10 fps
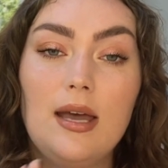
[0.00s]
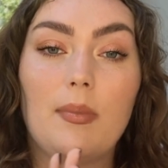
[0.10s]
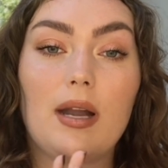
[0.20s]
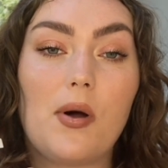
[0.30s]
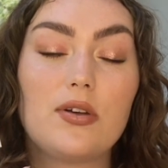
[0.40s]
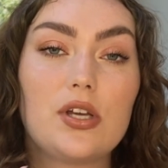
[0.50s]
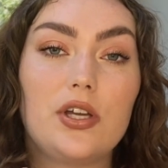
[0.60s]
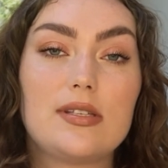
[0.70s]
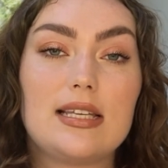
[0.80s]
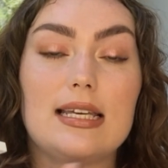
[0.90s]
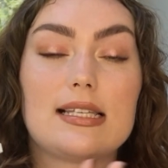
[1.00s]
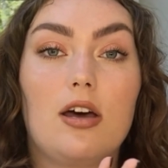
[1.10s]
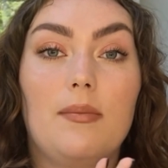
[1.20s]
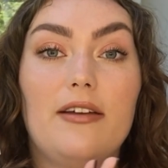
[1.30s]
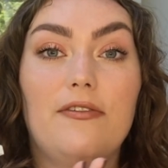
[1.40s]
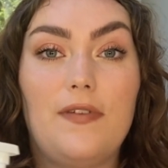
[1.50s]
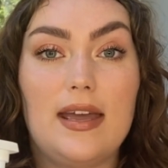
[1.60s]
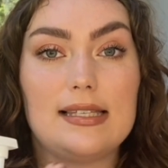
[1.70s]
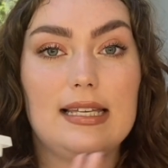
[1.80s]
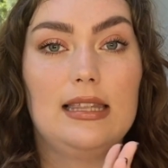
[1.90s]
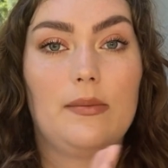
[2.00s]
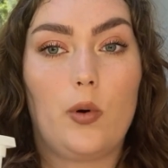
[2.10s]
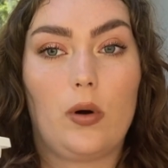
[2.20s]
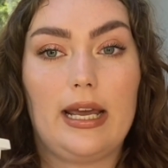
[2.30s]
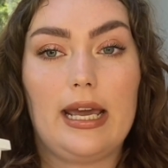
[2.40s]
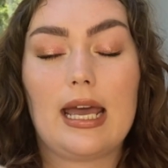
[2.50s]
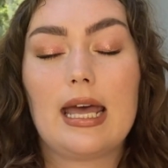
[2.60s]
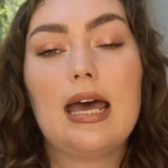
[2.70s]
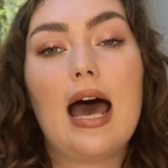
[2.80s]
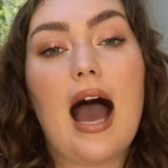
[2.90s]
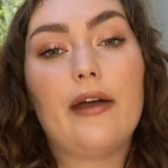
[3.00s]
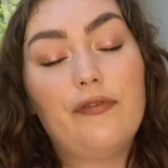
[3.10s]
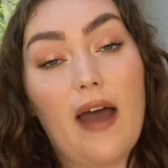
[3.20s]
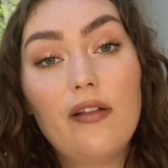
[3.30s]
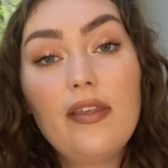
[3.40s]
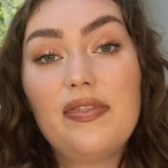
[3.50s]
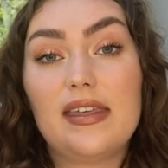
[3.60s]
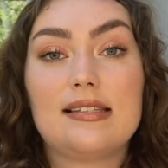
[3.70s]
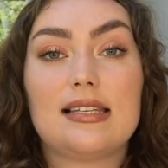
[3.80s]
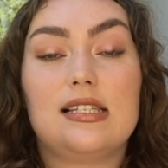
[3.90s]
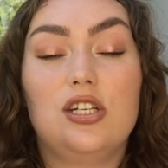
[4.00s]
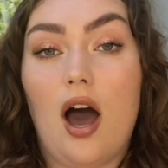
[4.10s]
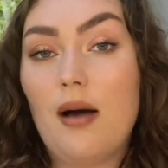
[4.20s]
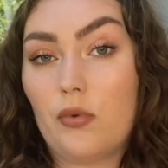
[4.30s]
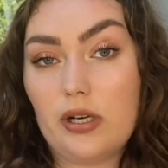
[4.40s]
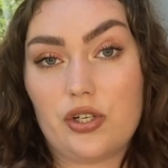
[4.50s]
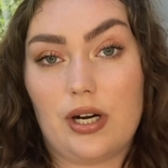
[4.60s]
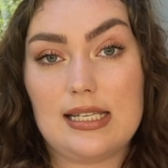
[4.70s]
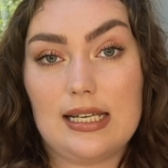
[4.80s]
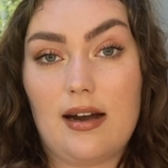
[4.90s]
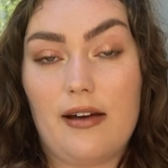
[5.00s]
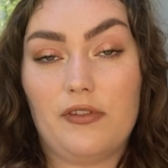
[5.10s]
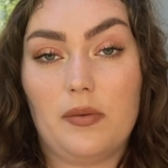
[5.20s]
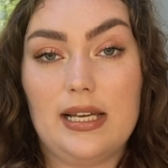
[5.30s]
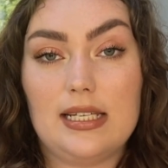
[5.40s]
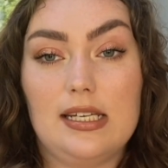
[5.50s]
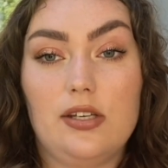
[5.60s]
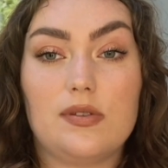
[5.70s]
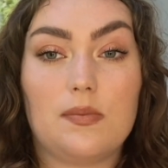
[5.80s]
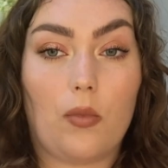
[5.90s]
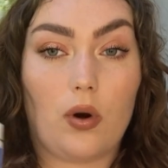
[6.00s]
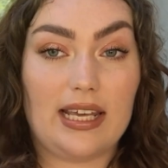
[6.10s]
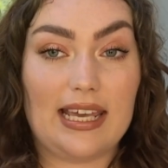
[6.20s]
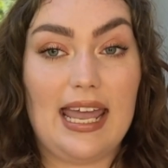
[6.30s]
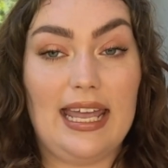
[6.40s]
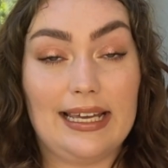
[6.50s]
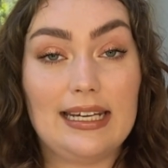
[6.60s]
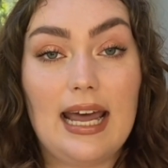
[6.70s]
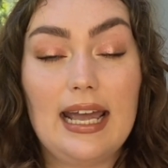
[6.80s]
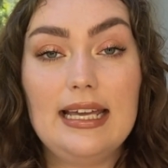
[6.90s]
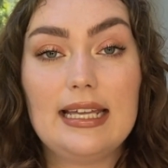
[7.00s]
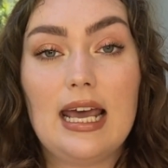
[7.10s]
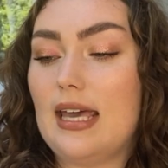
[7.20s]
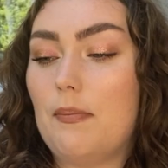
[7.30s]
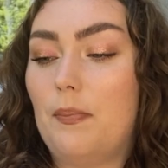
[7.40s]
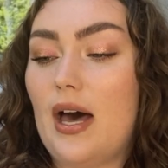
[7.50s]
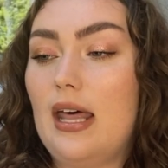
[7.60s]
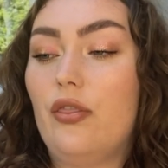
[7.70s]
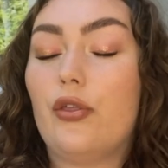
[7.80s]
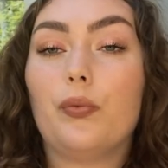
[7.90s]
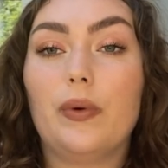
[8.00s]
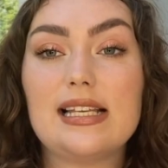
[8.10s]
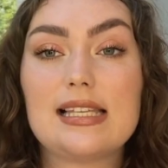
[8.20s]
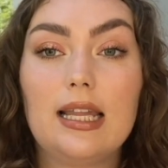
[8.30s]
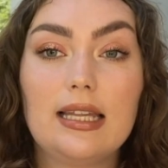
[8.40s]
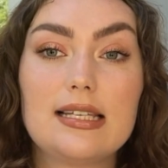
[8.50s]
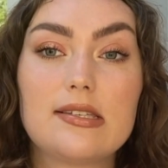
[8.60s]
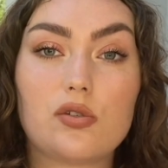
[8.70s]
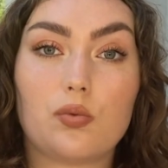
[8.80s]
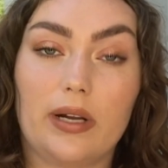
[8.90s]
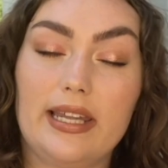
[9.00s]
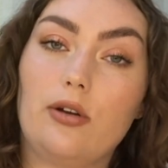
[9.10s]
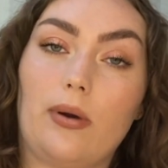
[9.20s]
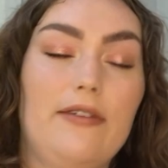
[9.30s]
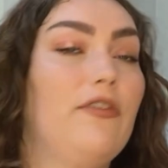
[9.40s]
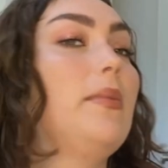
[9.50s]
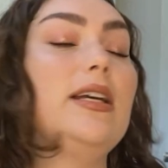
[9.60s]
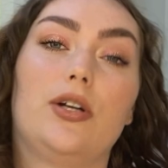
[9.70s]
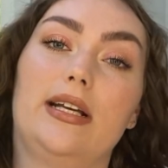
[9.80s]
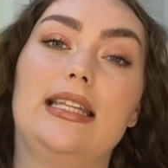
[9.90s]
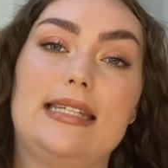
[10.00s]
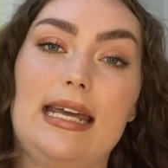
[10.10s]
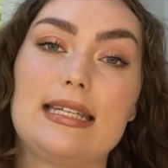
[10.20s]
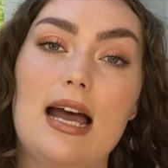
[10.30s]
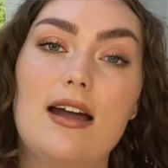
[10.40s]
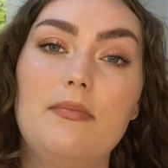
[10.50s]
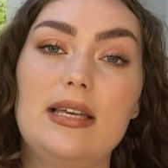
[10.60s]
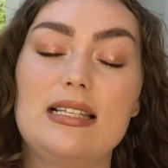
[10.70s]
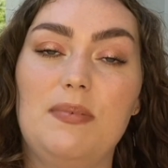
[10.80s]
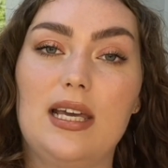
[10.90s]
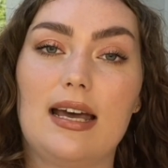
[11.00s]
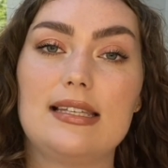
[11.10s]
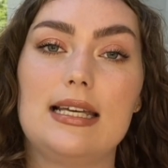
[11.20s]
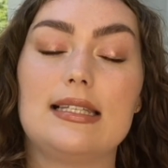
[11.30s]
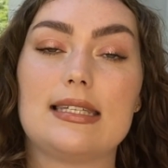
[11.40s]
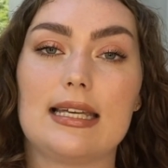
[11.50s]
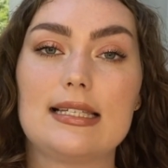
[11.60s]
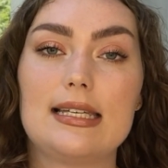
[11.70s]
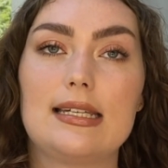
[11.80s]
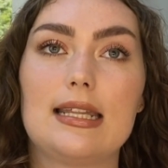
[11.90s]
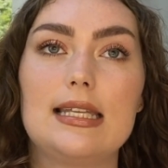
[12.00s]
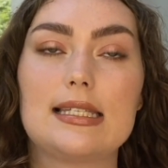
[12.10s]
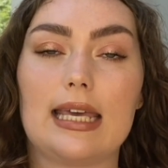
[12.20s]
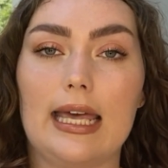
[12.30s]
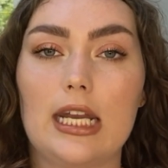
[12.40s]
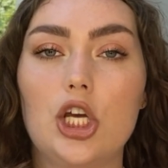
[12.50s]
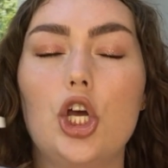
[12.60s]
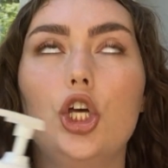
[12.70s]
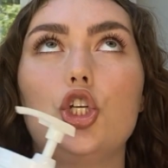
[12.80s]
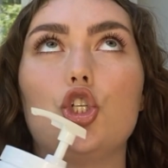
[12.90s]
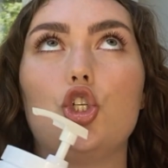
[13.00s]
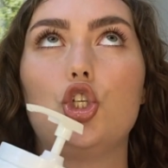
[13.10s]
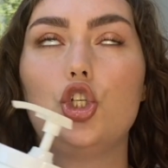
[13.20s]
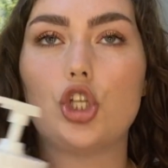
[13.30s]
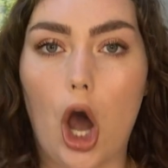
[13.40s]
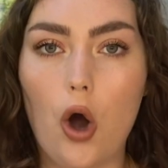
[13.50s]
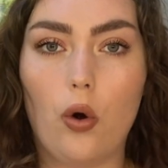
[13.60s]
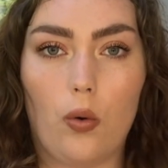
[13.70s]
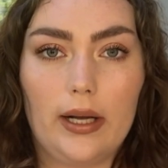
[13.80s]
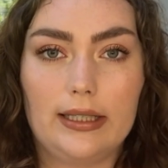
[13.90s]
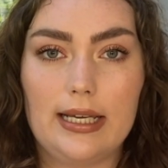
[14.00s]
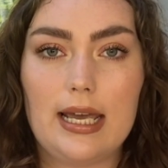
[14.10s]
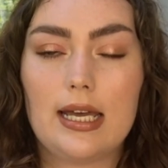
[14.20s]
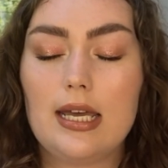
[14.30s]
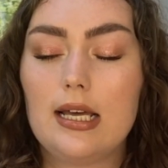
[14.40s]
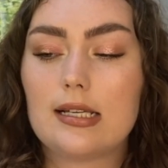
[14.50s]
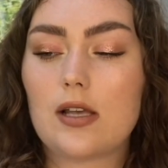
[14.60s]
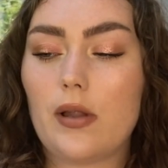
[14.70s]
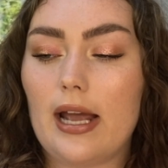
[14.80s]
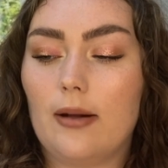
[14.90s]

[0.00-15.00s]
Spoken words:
but I'm also using this on my face in the morning. I found that this is not moisturizing enough for me to use morning and night, but the reason that this is really great for me during the daytime is because it sinks into the skin so quickly. So